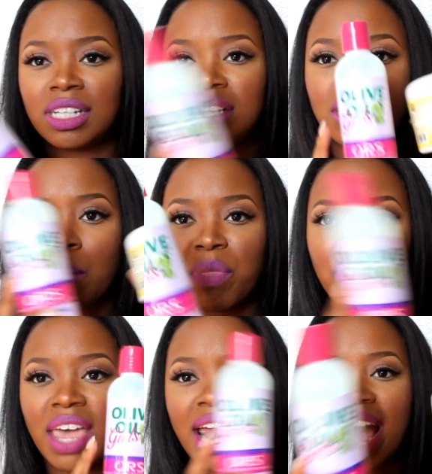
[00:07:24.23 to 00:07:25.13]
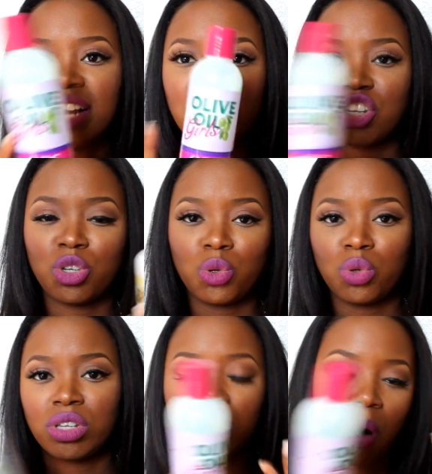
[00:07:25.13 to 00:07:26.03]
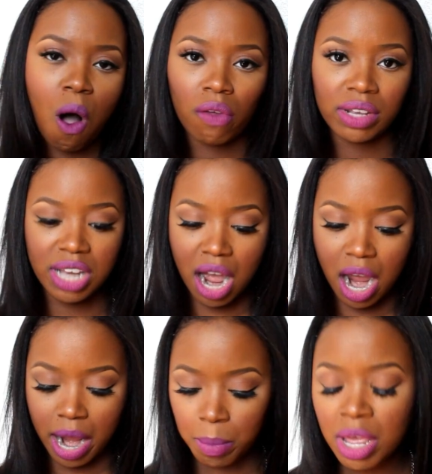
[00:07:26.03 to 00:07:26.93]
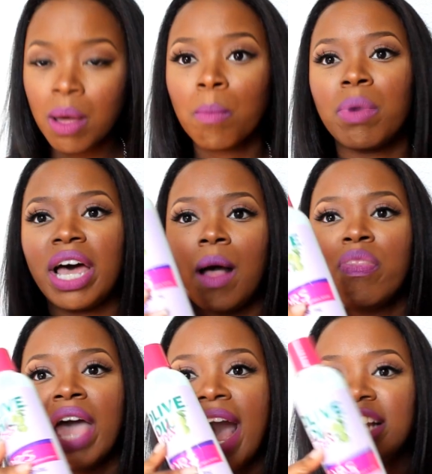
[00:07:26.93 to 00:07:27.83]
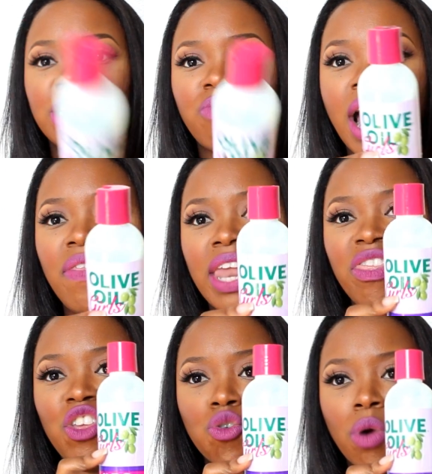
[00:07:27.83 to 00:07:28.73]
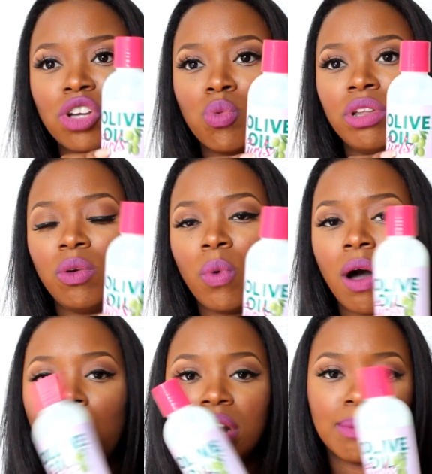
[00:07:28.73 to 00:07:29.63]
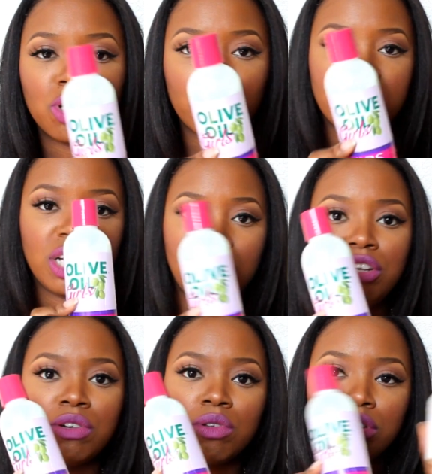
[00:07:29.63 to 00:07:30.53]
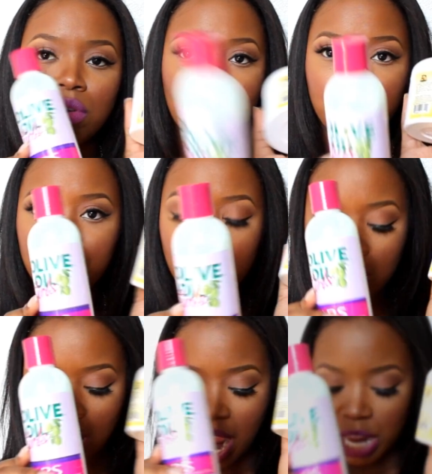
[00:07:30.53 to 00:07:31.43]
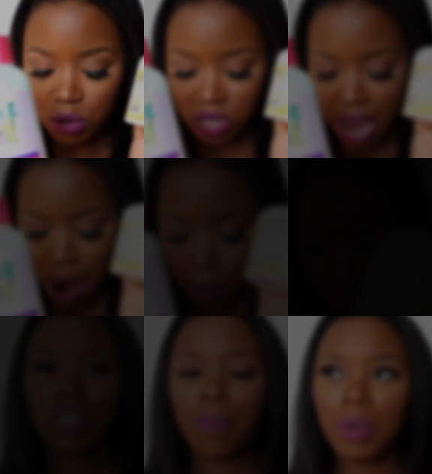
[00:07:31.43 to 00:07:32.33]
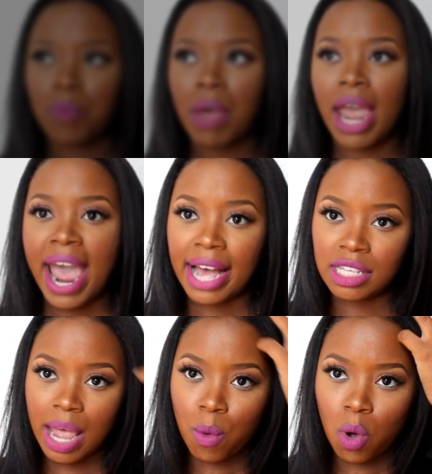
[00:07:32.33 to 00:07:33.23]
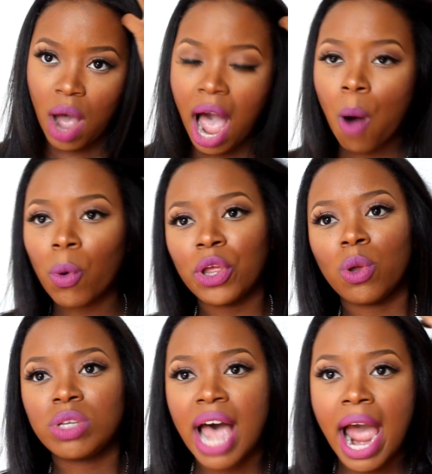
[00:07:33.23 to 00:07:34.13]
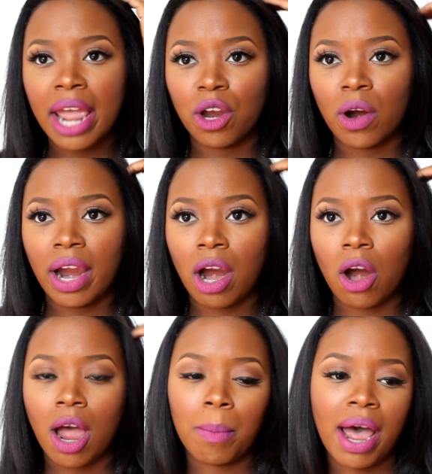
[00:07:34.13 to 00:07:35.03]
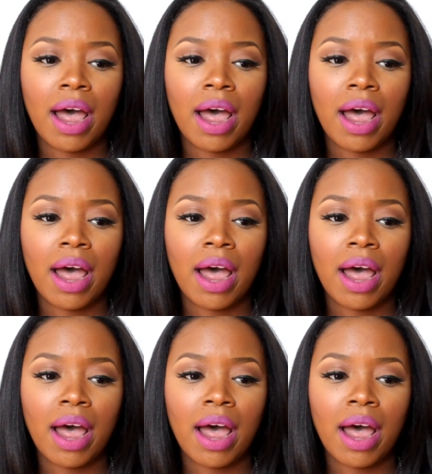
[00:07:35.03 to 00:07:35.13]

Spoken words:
This is something that I just used all the time, but I just find that this works really well when I'm stretching too, so I use that. Now, some people may ask, like, well, how were you tying your hair up?